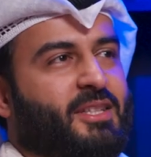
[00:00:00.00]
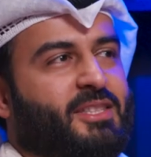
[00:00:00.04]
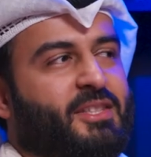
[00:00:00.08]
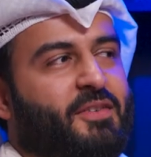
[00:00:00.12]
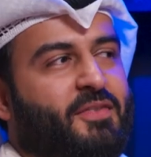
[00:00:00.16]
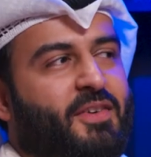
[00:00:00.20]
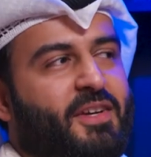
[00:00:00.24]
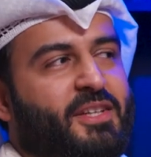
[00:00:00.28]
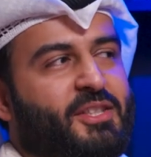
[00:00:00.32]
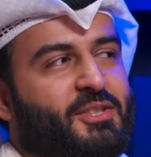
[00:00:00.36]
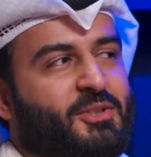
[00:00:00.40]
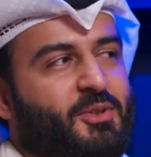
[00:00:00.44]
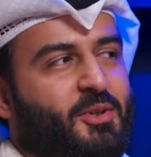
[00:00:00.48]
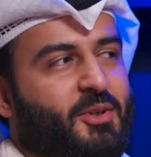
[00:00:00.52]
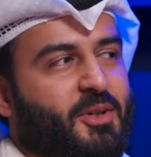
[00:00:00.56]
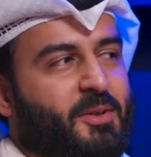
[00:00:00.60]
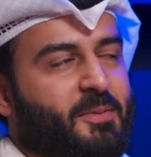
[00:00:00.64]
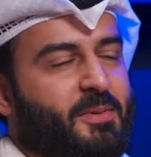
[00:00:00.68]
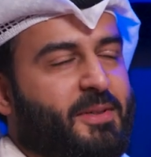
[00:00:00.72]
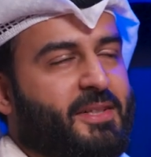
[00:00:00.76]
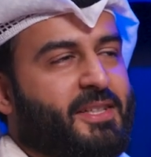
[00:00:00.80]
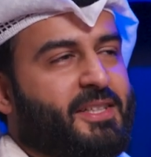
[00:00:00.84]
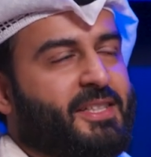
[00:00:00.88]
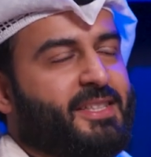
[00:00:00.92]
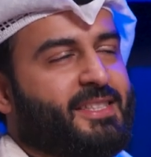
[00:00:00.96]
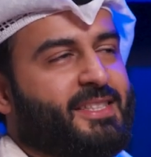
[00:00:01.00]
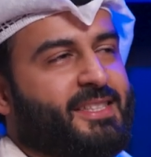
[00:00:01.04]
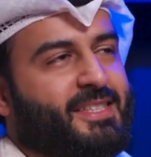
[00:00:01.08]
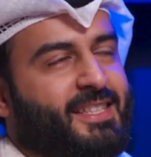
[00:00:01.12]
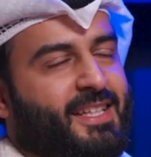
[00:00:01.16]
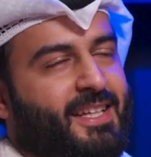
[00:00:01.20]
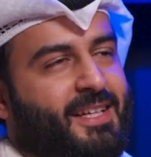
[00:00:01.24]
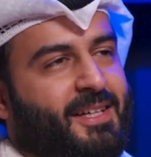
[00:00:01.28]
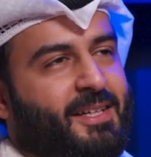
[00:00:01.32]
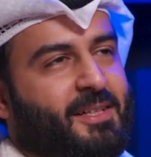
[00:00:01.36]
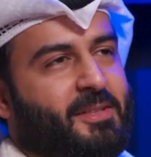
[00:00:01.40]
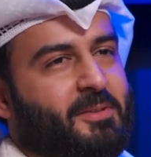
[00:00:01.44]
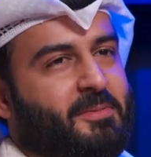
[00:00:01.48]
it's a funny story because
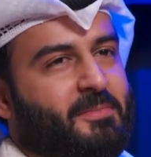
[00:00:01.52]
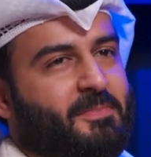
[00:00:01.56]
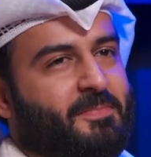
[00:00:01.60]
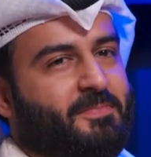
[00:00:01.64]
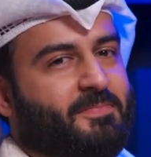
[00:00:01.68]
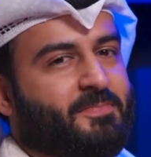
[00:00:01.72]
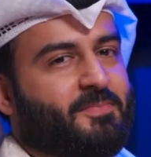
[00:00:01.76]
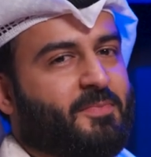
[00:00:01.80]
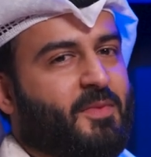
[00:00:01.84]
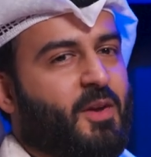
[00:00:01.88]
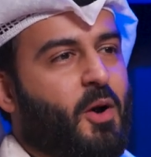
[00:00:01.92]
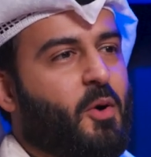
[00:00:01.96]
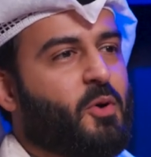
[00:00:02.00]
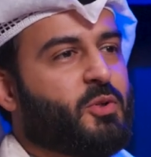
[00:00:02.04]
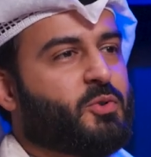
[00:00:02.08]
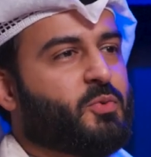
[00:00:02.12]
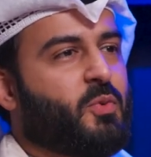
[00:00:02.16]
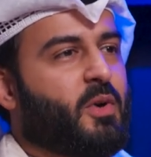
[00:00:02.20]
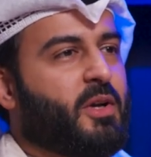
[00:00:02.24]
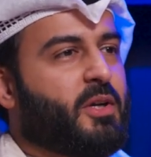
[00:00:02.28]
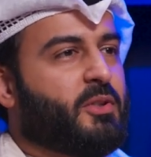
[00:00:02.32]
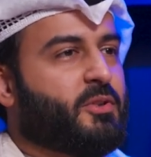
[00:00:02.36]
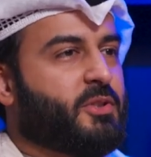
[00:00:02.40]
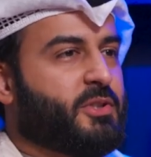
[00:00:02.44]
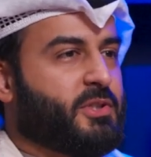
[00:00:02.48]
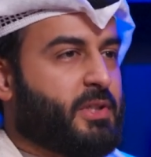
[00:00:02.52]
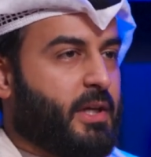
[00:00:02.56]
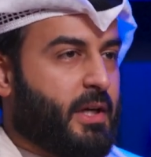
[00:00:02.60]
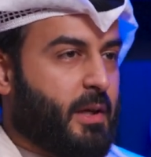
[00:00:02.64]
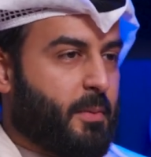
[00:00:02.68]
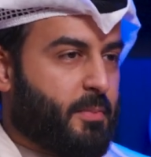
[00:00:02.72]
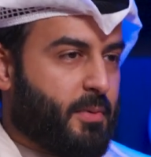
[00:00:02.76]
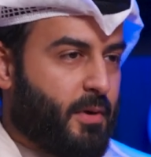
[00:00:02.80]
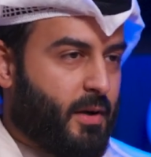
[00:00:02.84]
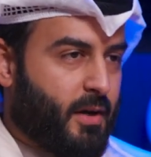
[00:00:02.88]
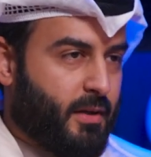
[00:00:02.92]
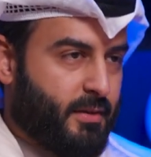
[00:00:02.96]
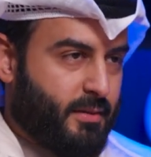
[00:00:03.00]
I always wanted to study
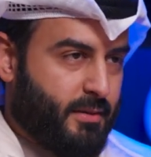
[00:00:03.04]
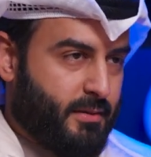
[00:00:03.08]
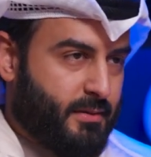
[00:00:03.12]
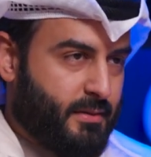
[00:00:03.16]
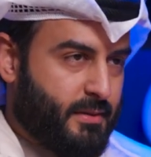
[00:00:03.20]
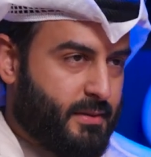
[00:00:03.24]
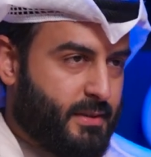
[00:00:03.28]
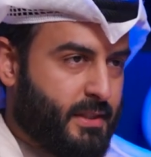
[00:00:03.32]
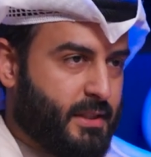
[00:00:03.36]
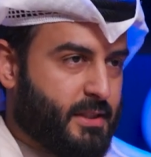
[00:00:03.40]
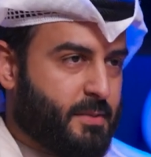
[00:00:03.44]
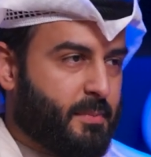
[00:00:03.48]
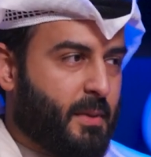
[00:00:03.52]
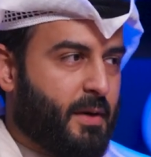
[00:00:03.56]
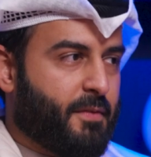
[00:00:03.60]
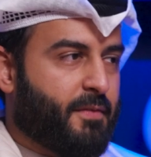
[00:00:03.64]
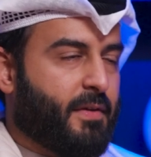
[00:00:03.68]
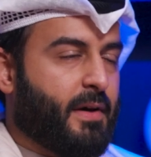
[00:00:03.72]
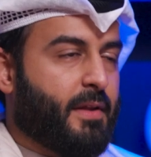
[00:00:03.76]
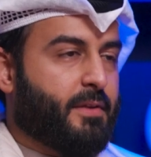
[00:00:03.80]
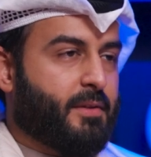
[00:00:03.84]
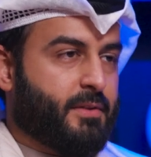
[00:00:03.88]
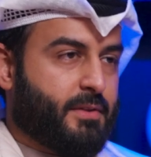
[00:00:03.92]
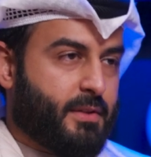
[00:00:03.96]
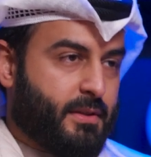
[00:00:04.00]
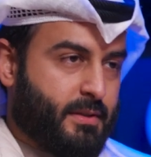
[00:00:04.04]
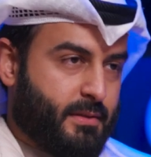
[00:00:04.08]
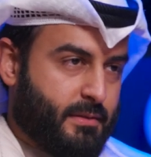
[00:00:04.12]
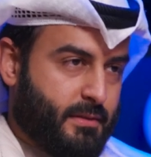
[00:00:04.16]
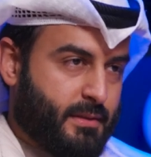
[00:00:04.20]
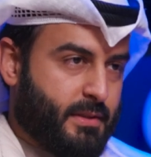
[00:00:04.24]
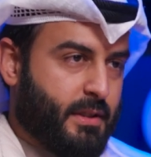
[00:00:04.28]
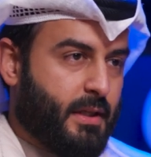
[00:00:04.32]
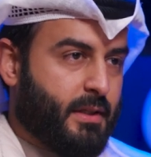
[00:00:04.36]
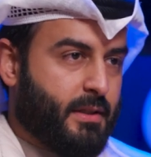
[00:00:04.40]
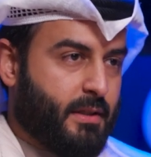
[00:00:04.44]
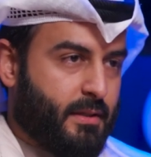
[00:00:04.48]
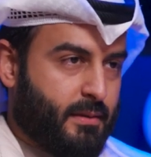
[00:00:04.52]
abroad since my father did
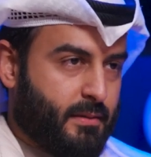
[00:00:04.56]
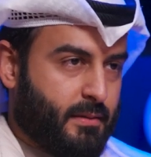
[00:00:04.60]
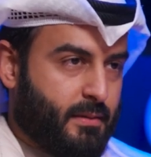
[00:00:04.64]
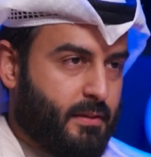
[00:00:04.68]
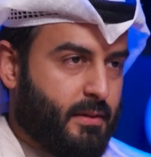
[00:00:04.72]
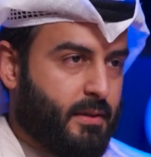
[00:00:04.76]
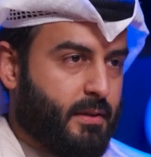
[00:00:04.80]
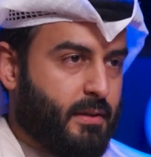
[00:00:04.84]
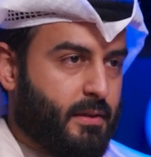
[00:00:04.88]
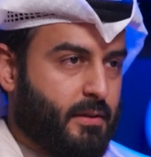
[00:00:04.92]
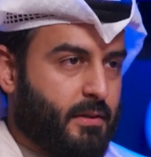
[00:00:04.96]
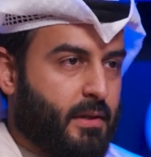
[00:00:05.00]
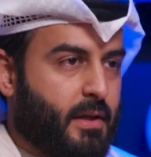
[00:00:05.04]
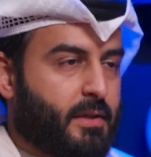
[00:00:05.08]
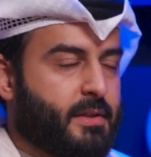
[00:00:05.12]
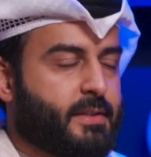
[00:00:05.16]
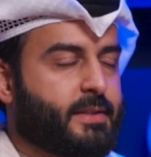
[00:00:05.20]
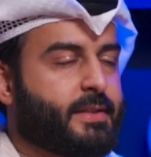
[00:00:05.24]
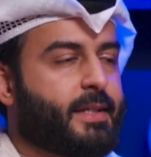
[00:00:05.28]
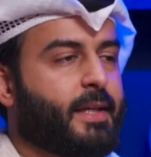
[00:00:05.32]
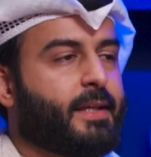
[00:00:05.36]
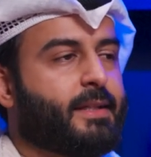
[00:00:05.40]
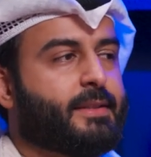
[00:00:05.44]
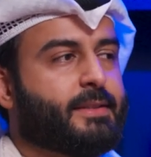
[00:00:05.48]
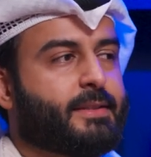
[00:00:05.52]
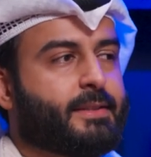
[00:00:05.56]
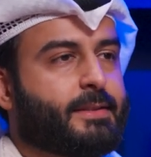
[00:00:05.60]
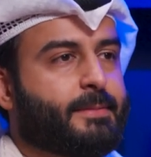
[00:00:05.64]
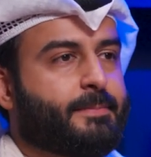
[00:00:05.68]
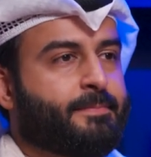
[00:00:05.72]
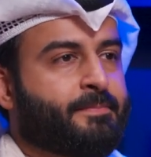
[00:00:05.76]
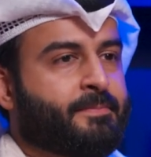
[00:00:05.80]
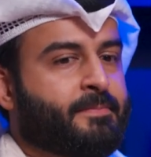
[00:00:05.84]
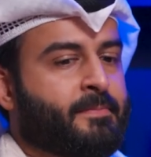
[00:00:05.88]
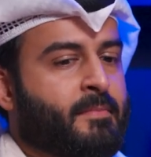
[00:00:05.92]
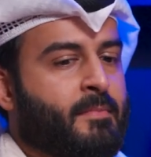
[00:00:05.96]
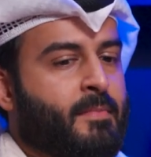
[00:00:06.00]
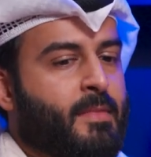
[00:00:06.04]
study in the United States
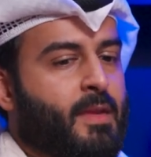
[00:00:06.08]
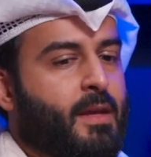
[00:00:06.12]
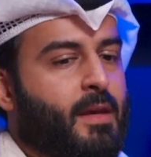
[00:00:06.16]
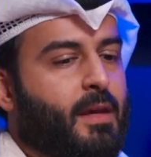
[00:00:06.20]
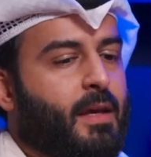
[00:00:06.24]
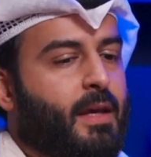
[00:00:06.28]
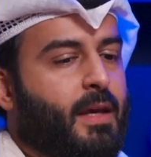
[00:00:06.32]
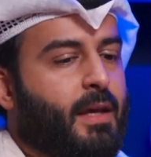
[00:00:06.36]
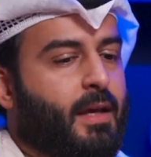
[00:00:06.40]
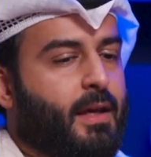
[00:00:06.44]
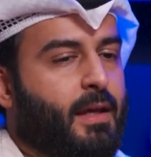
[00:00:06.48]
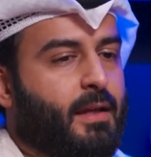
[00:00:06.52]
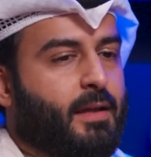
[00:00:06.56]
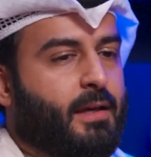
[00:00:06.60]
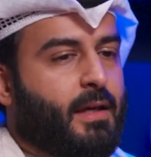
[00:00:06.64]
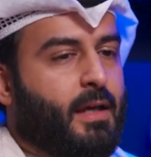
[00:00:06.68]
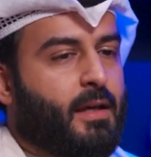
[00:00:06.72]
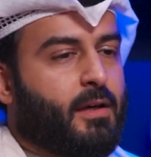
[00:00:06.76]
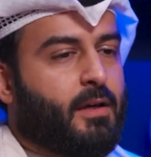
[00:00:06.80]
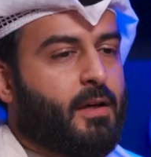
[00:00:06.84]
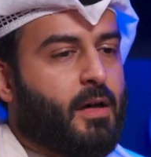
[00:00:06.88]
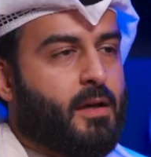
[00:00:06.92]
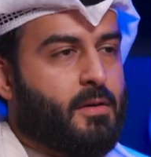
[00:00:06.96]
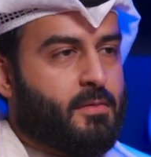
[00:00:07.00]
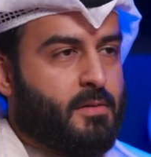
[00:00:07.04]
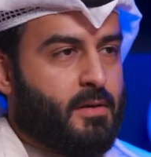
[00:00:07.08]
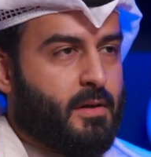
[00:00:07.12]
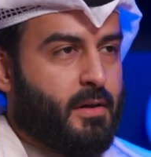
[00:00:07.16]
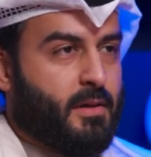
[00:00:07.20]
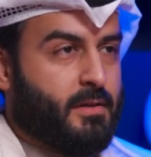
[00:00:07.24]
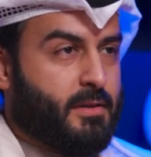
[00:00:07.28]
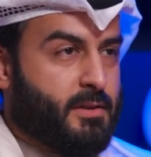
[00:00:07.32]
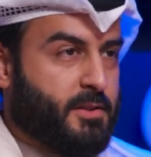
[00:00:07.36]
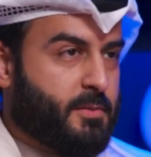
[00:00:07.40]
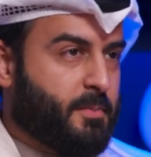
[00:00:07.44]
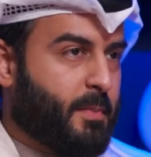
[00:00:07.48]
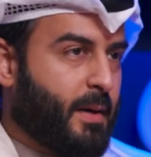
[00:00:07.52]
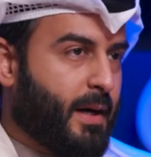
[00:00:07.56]
and kind of got
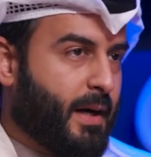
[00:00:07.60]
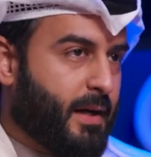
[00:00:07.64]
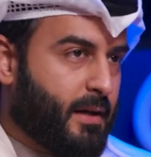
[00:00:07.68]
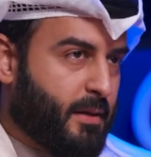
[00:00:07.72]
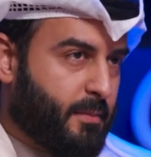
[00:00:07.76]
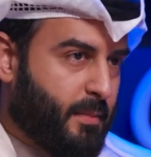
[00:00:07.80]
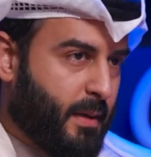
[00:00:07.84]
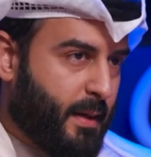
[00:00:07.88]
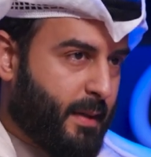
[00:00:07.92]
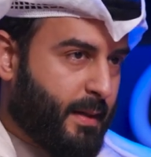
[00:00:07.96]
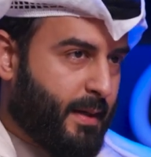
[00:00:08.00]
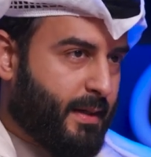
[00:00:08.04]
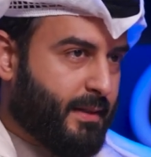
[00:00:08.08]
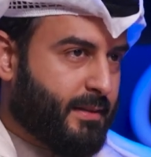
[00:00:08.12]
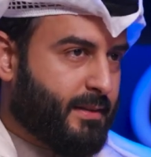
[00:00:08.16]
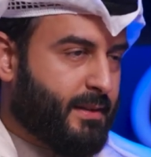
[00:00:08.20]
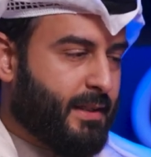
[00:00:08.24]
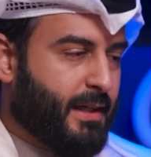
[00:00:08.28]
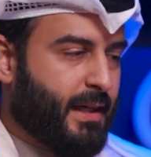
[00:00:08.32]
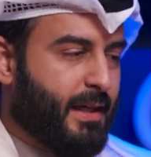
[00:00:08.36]
inspired by that.